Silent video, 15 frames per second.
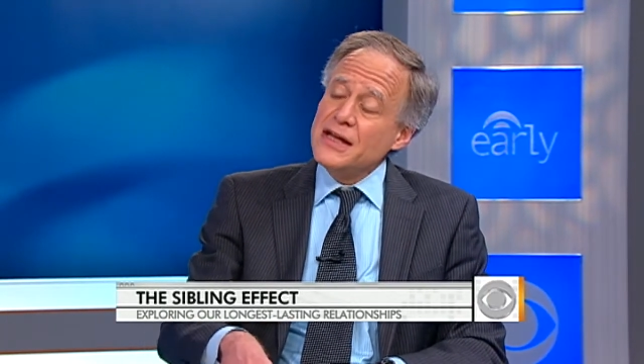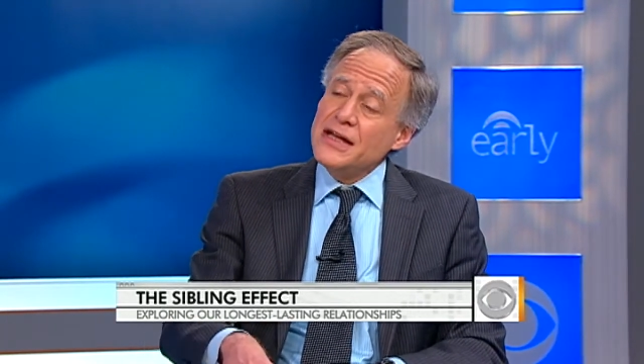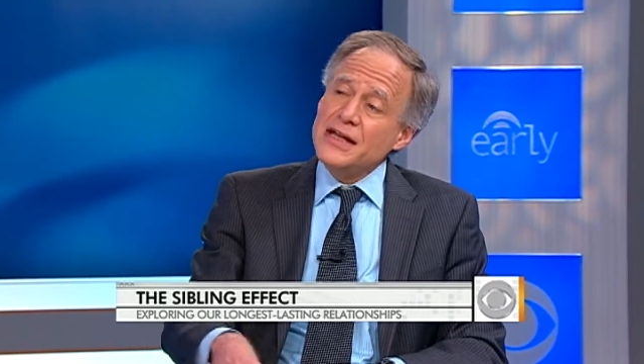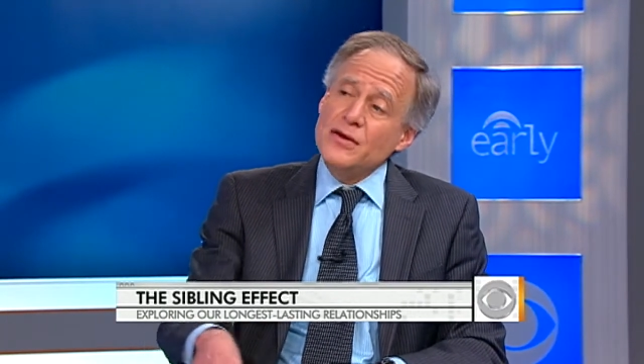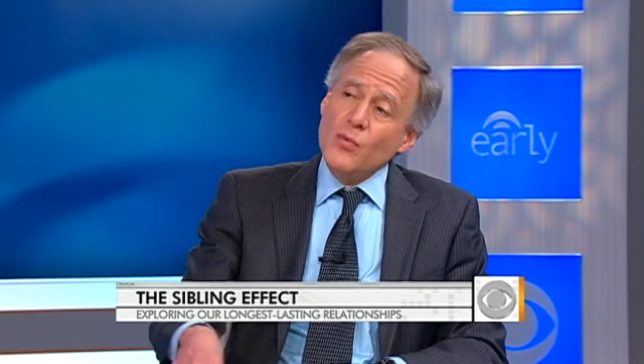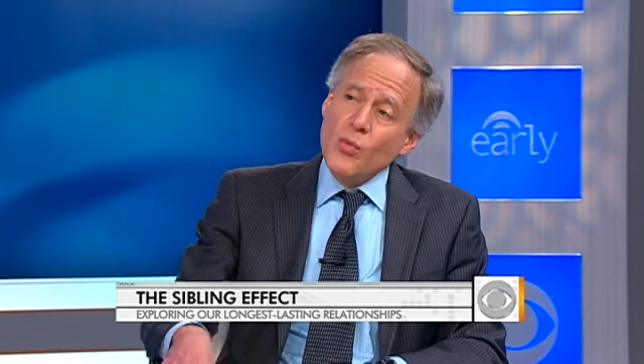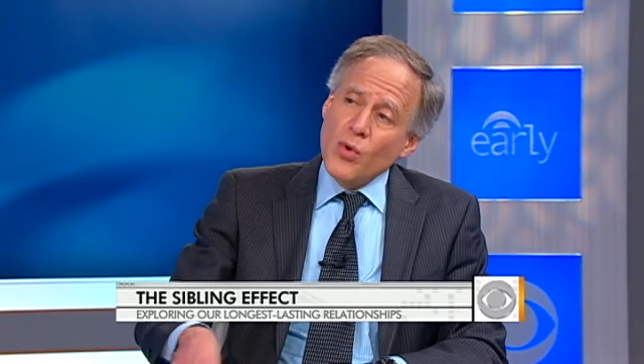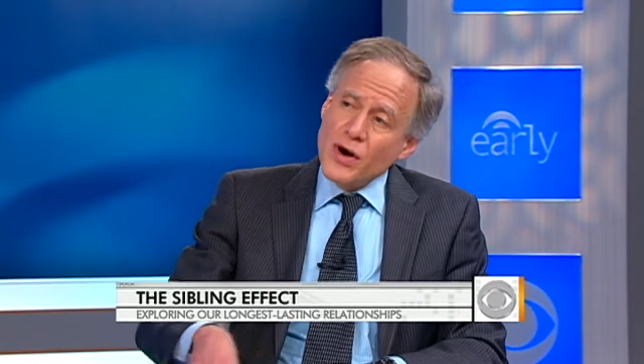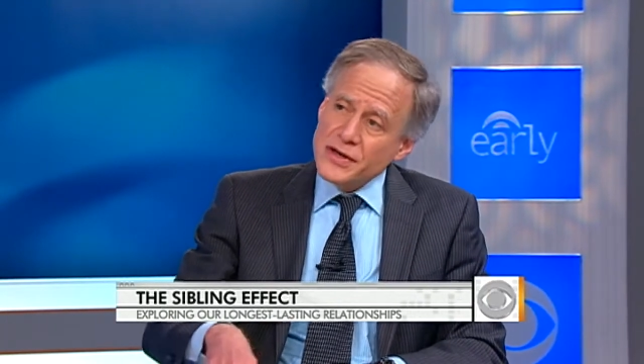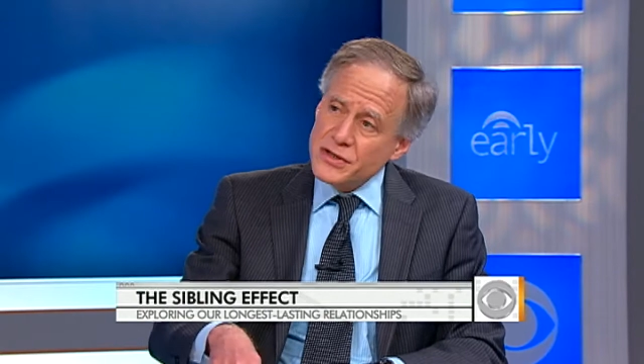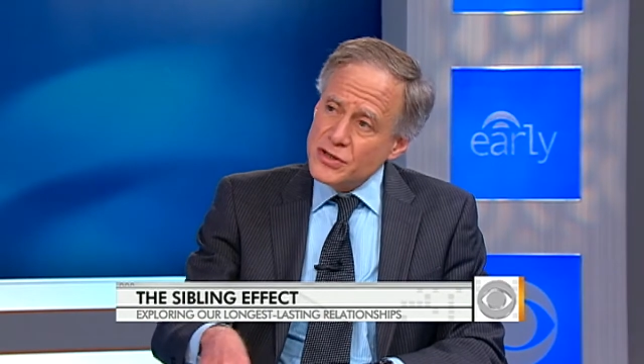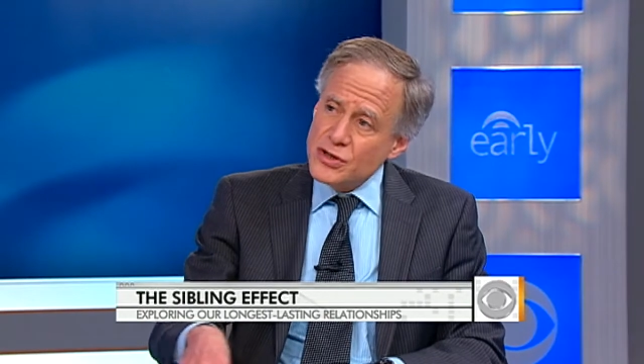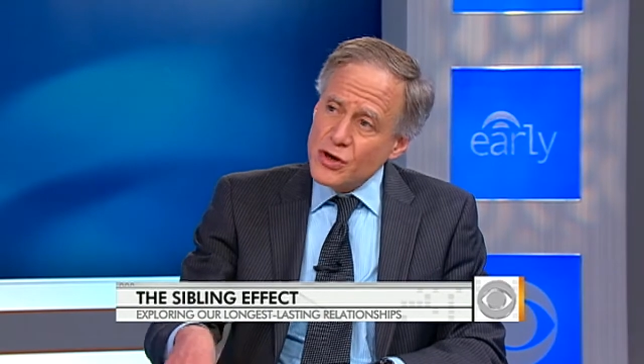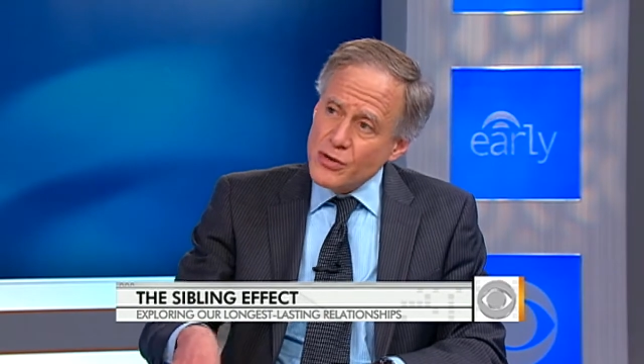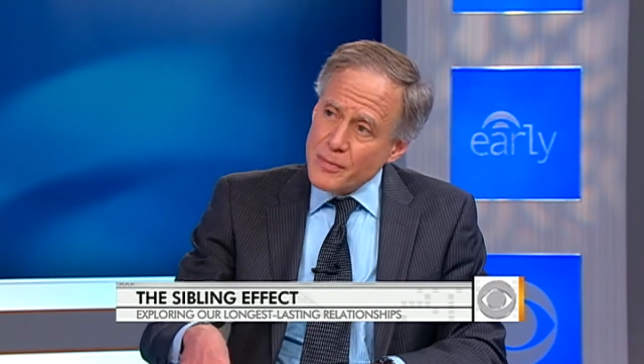in
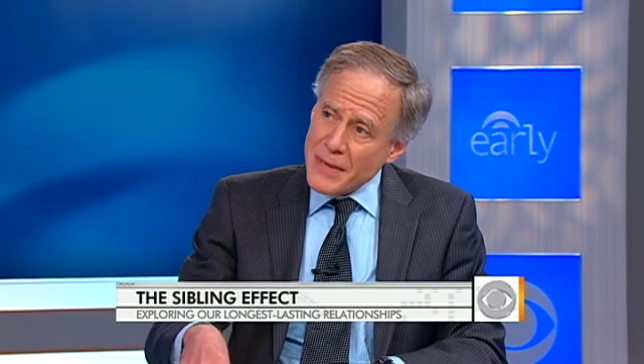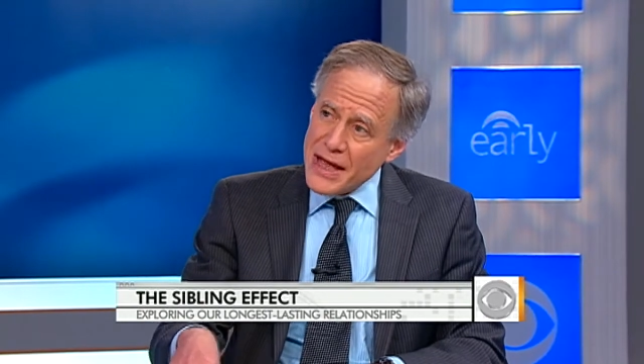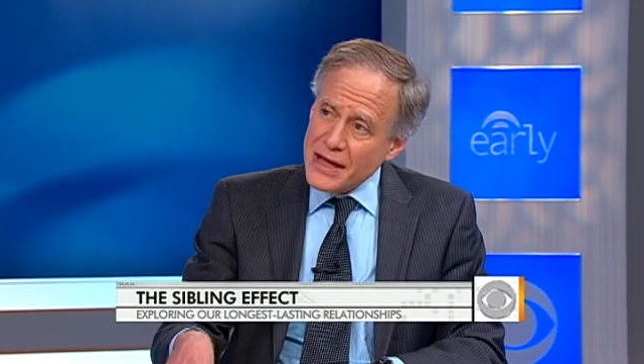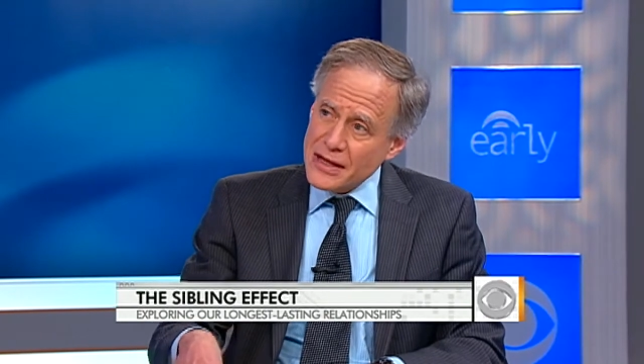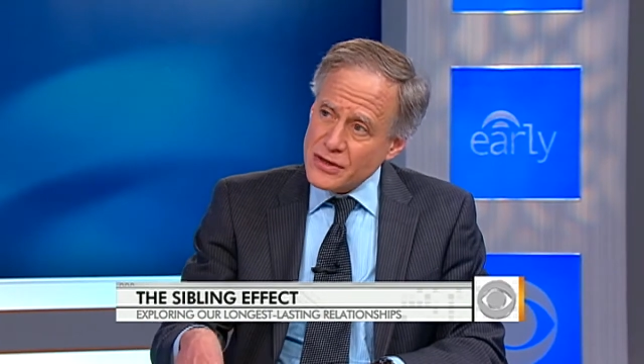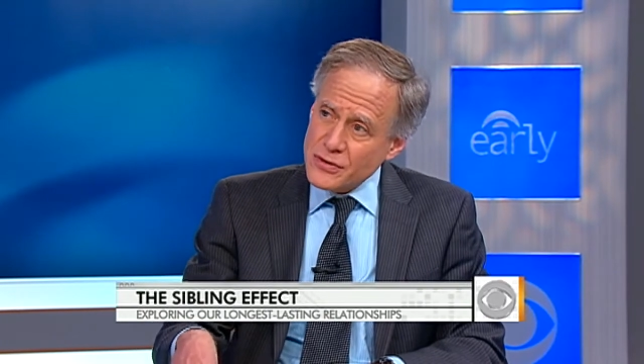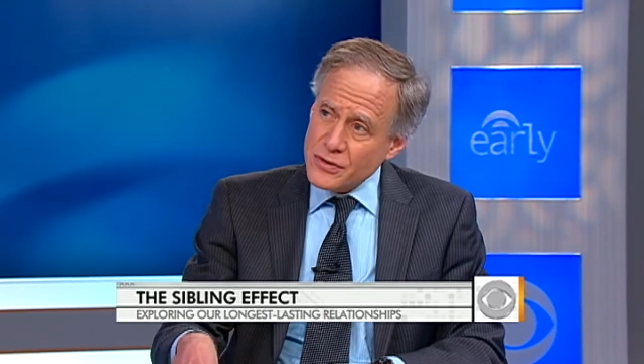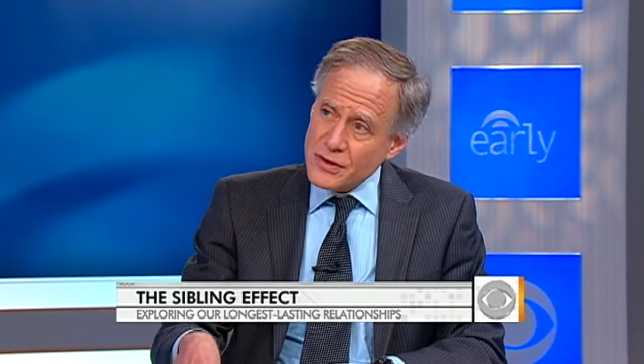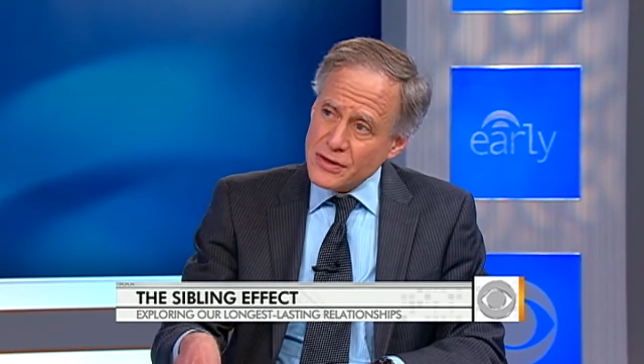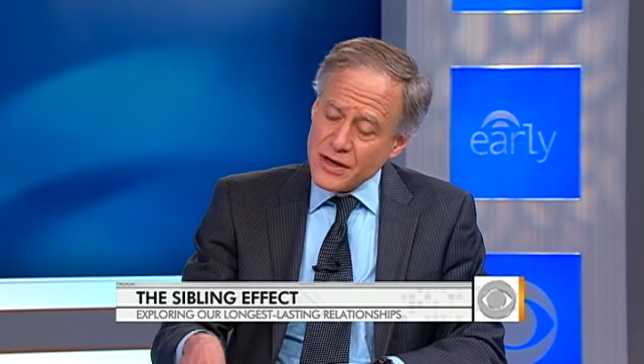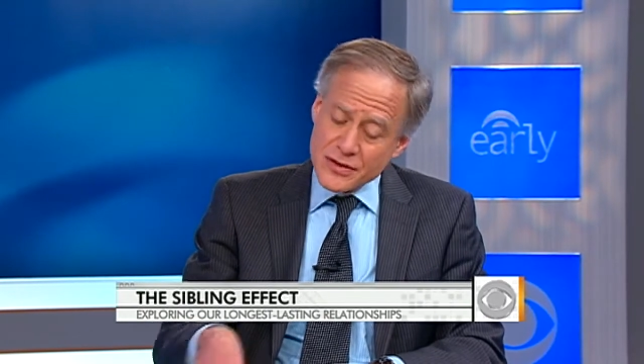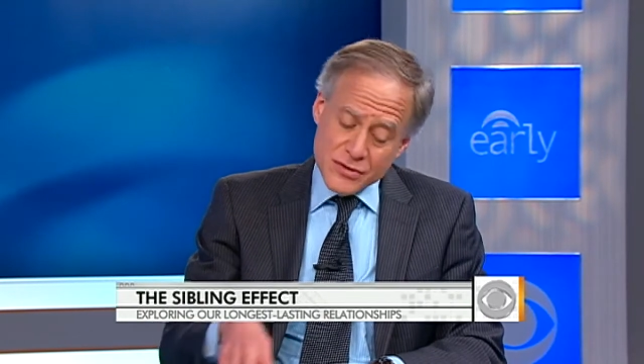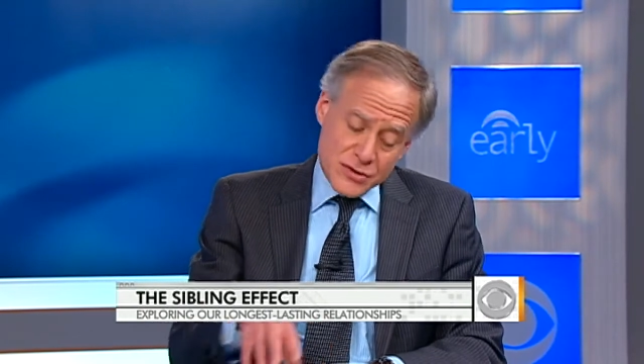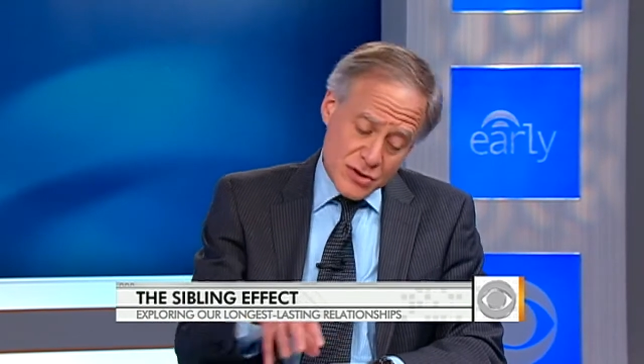one domain or another.